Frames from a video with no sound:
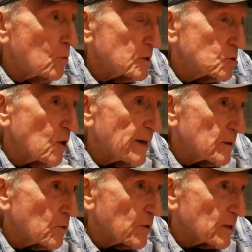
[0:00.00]
was trying
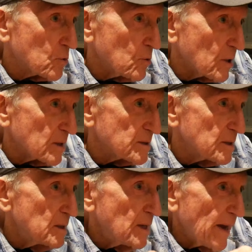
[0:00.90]
to recruit
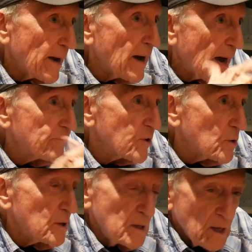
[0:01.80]
us. After,